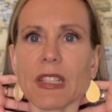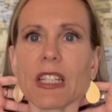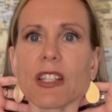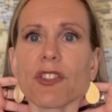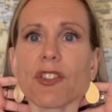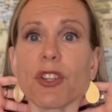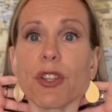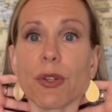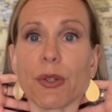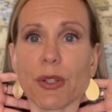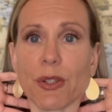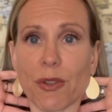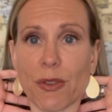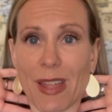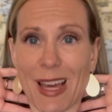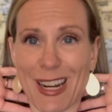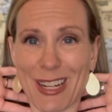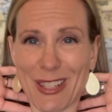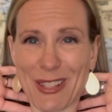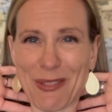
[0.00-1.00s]
So you can do
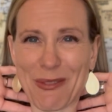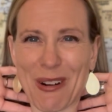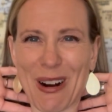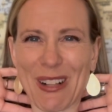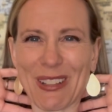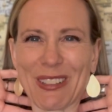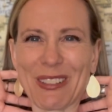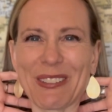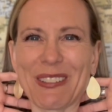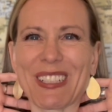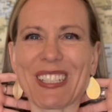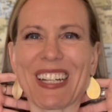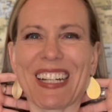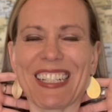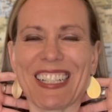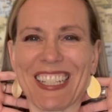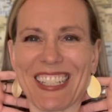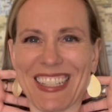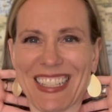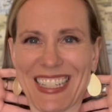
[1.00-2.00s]
that, a swallow, which I
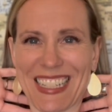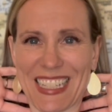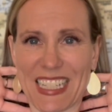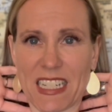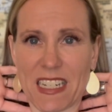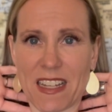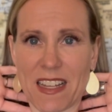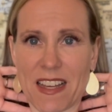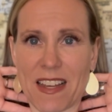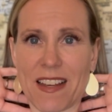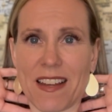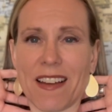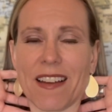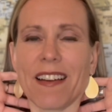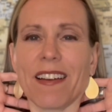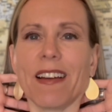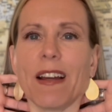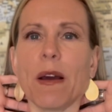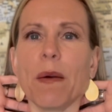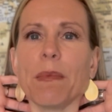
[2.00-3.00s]
just did.
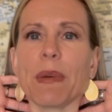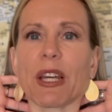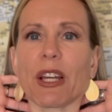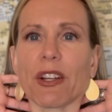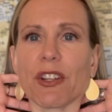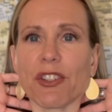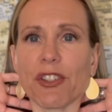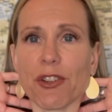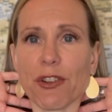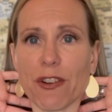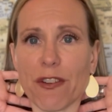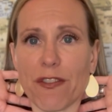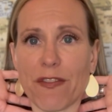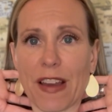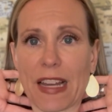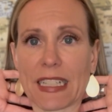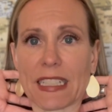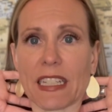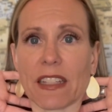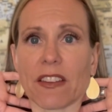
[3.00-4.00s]
Because you're
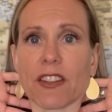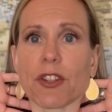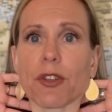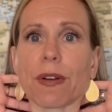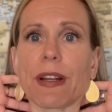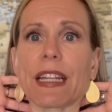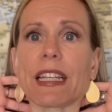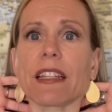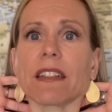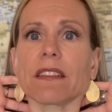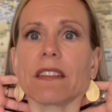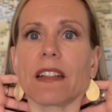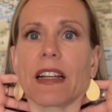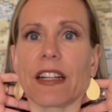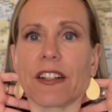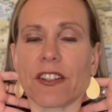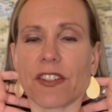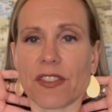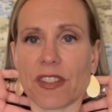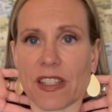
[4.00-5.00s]
affecting the tracheal
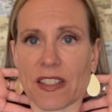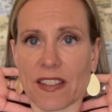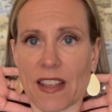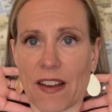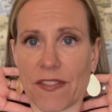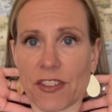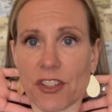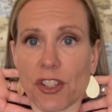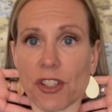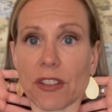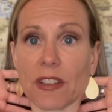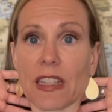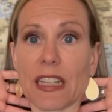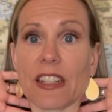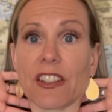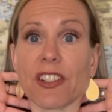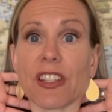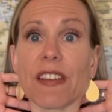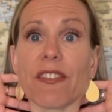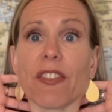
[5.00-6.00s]
layers, the esophageal
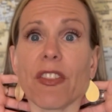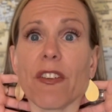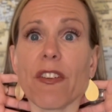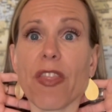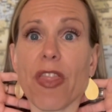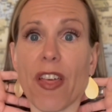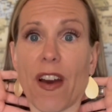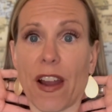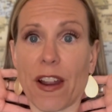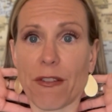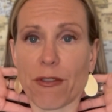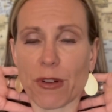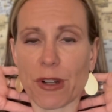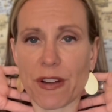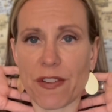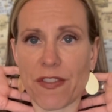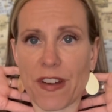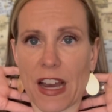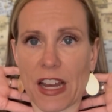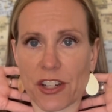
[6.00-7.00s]
layers, even the
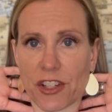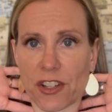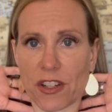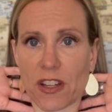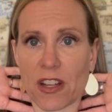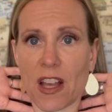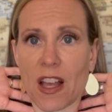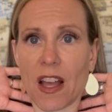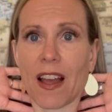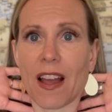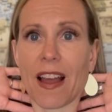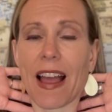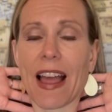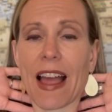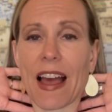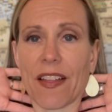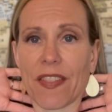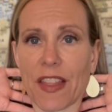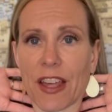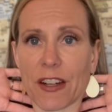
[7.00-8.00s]
thyroid fascia,
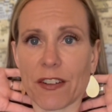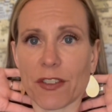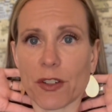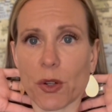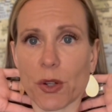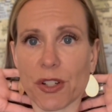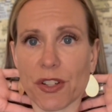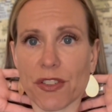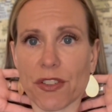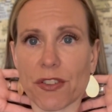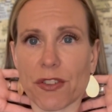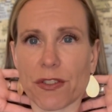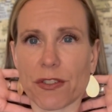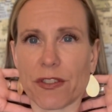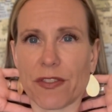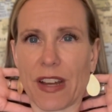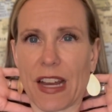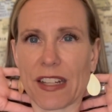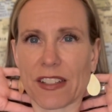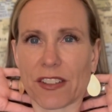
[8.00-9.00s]
and then of course the
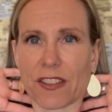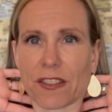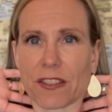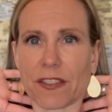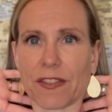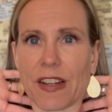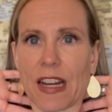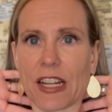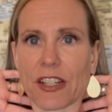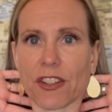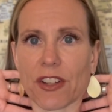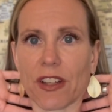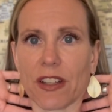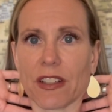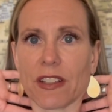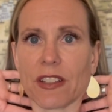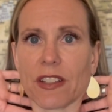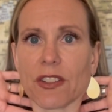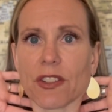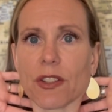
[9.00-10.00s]
neurovascular fascia.
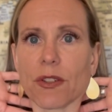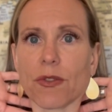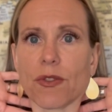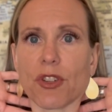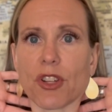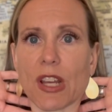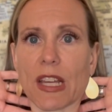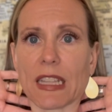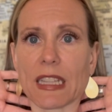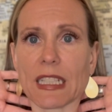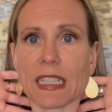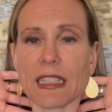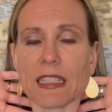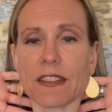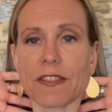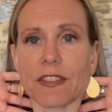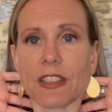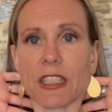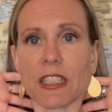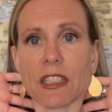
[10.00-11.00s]
So gently
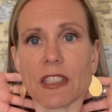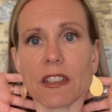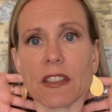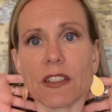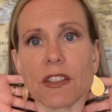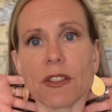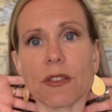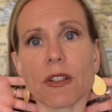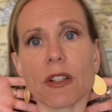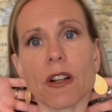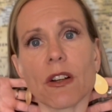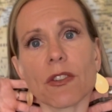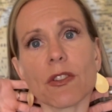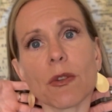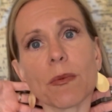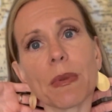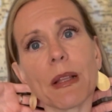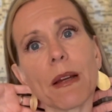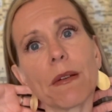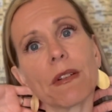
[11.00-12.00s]
lifting. You can also
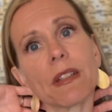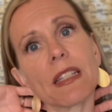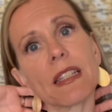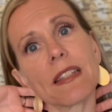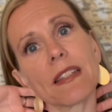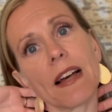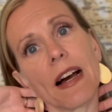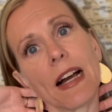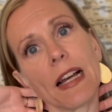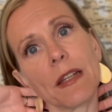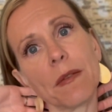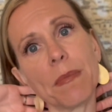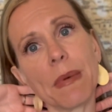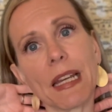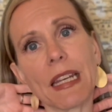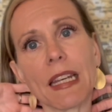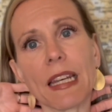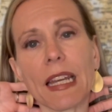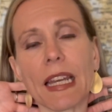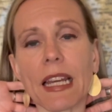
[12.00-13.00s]
play with side
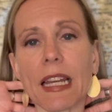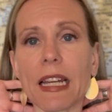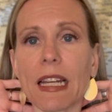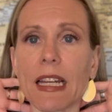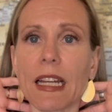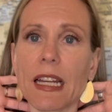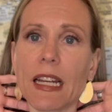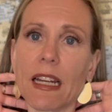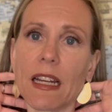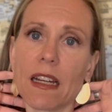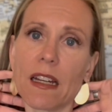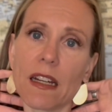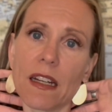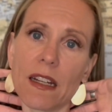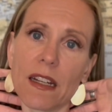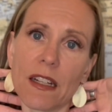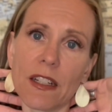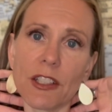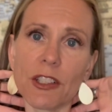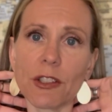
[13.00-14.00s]
bending.
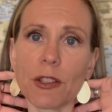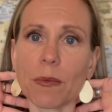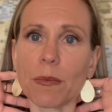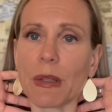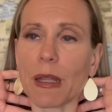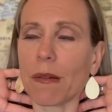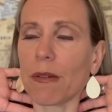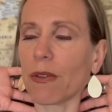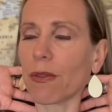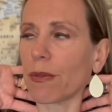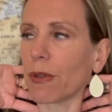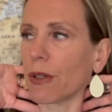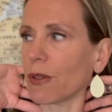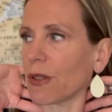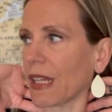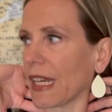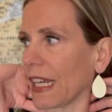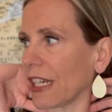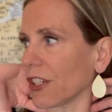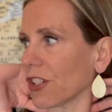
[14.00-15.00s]
You can play with
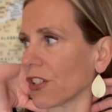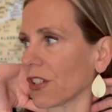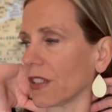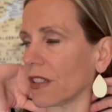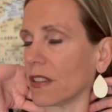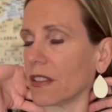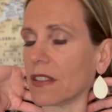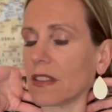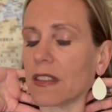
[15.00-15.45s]
rotation.